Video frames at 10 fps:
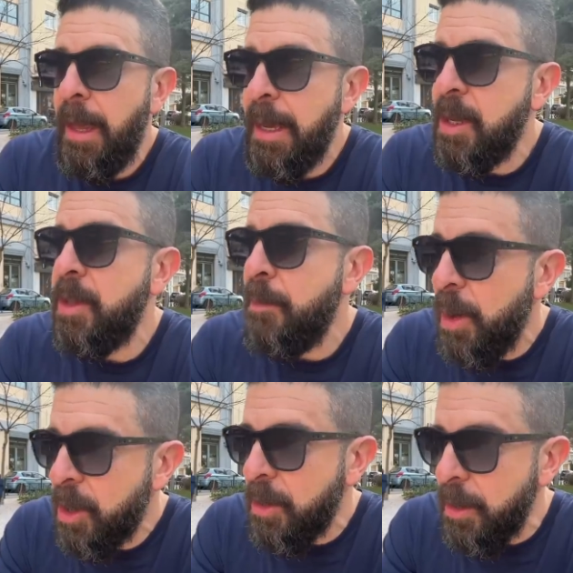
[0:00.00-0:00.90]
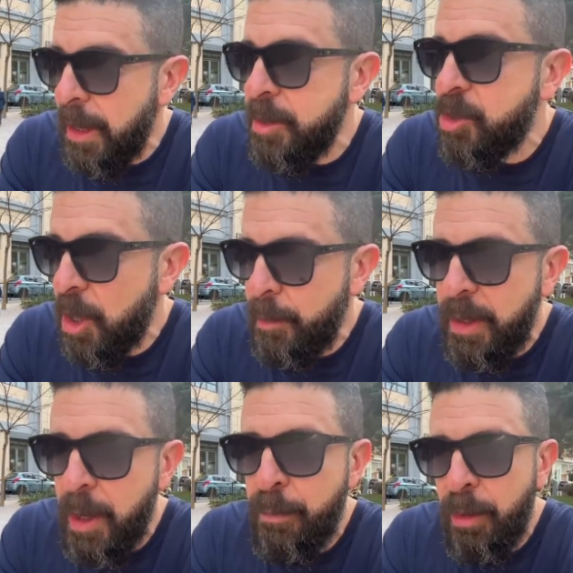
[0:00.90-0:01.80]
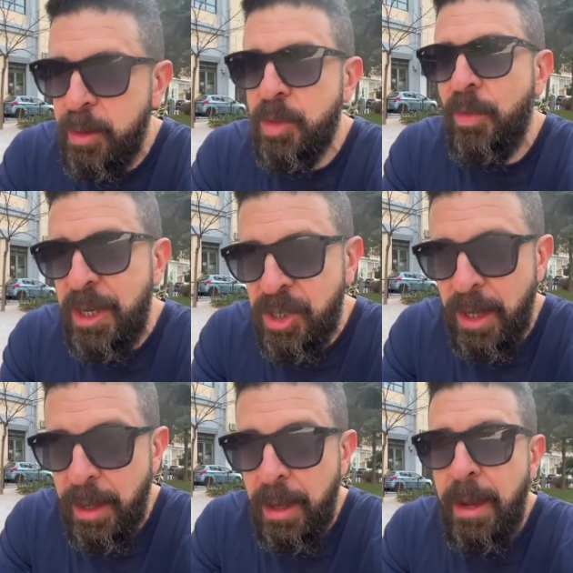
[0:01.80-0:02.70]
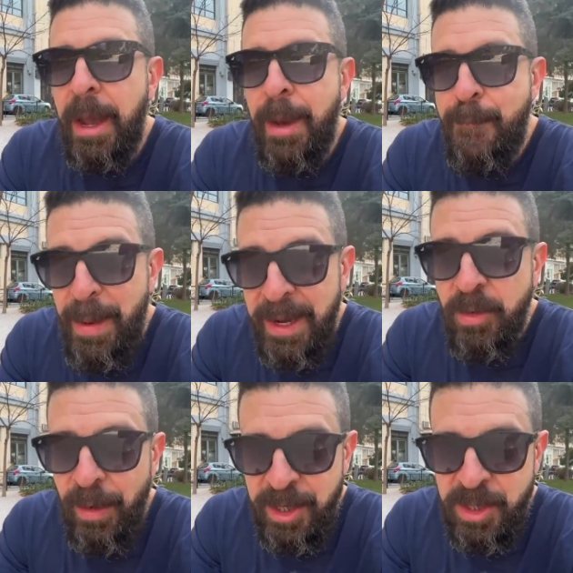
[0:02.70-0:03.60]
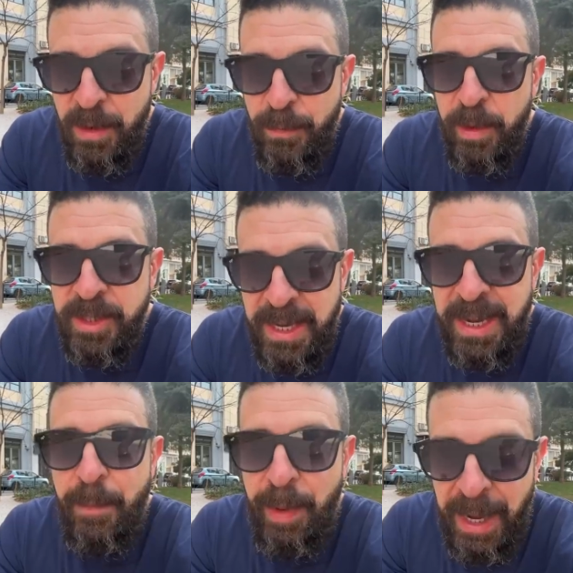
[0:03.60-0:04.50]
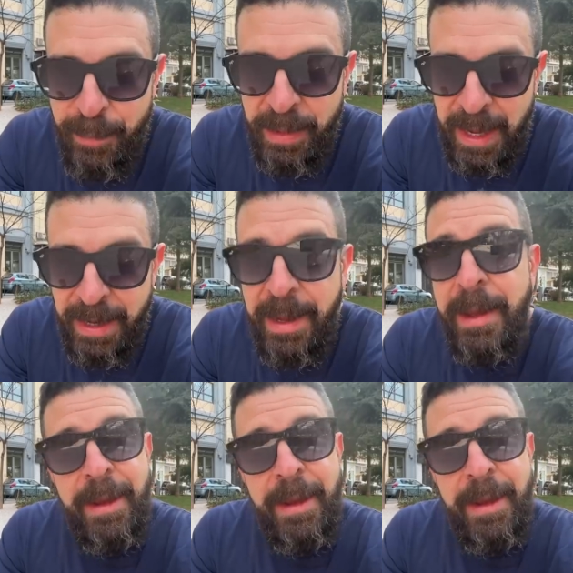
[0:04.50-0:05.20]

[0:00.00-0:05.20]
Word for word: Angela Merkel and Germany approached Russia and begged Russia for a second pipeline.